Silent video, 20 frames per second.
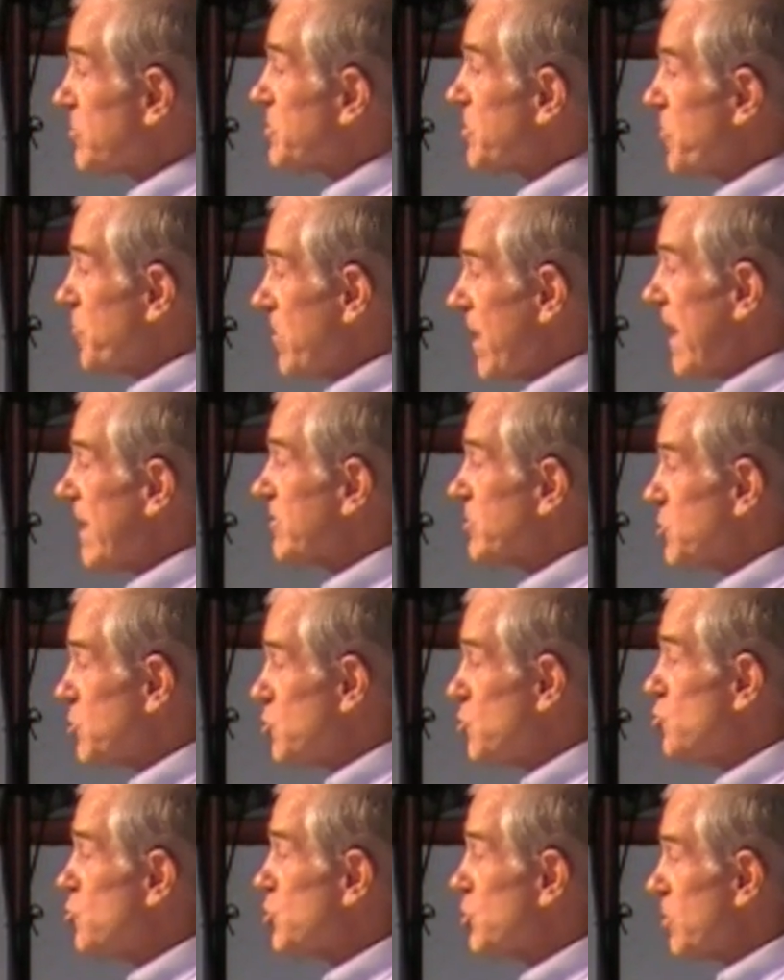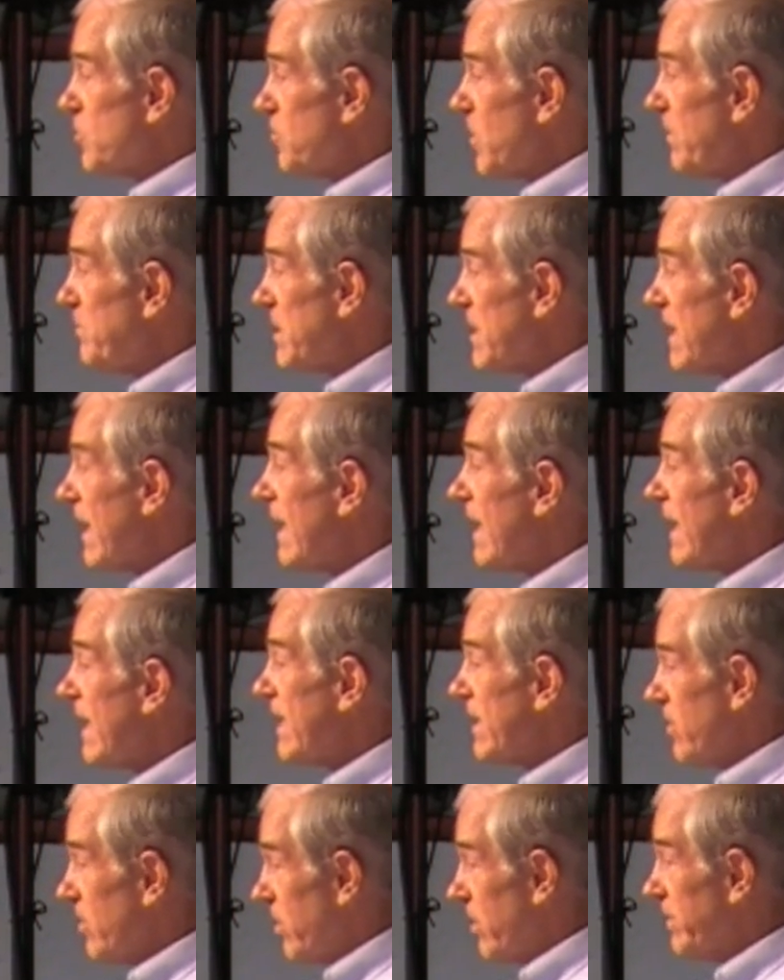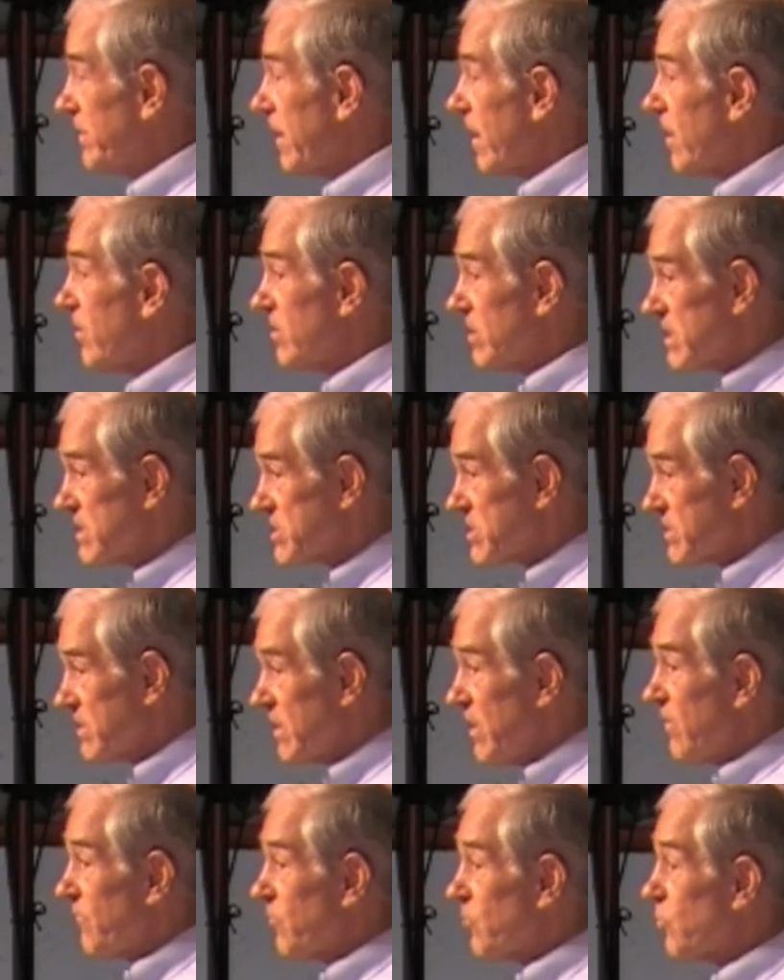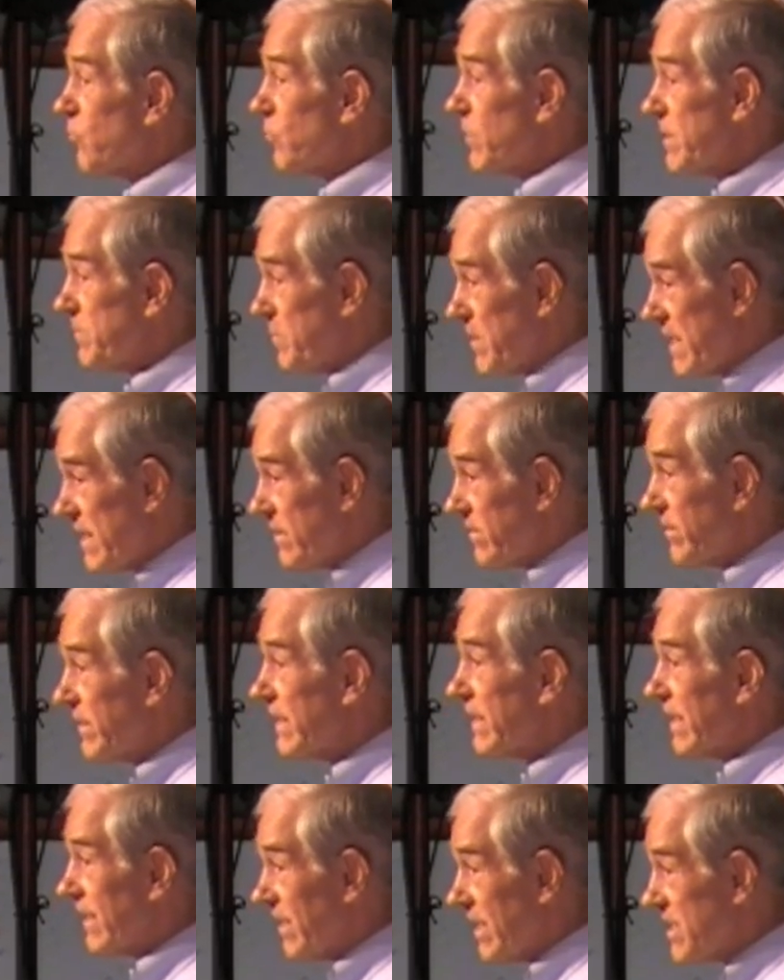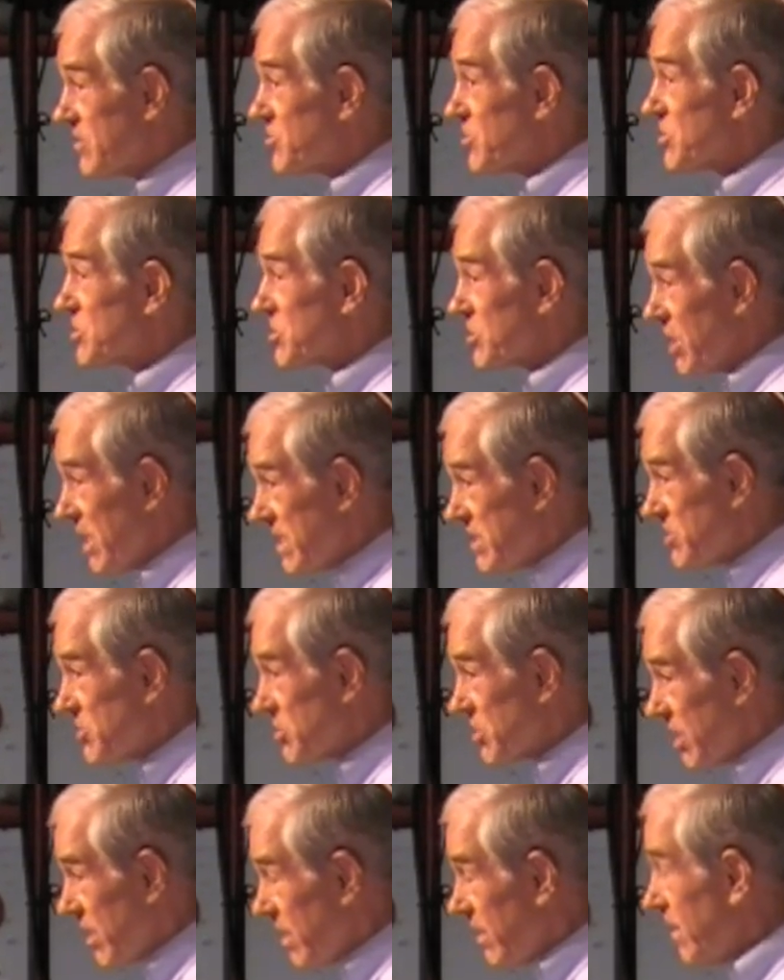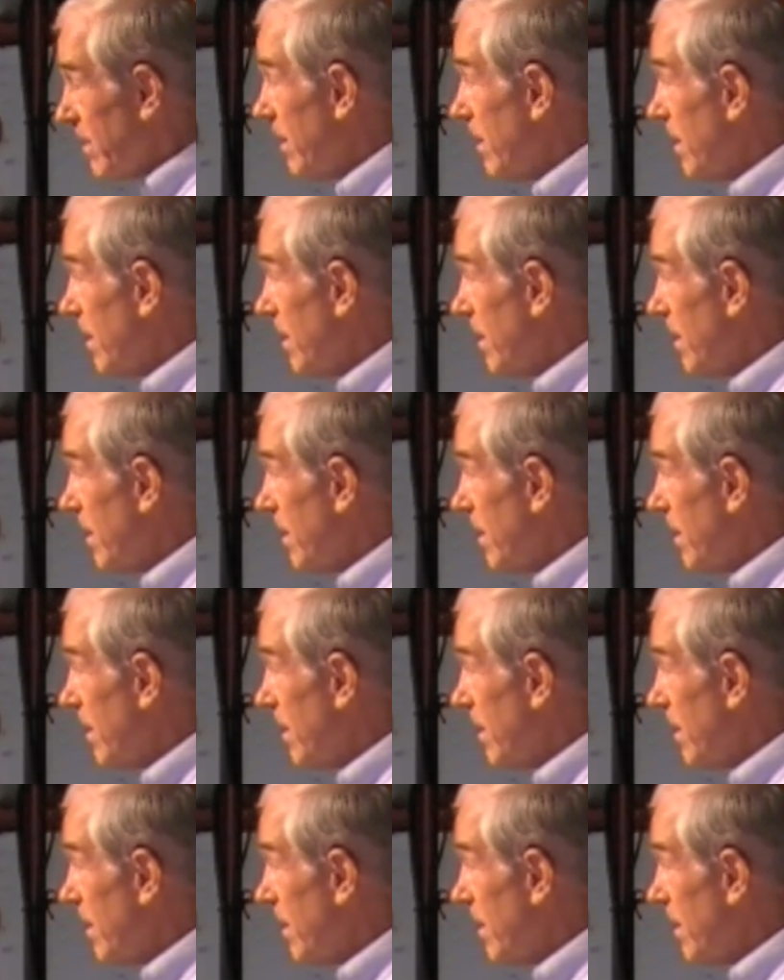So that too should be high on our list for repealing legislation.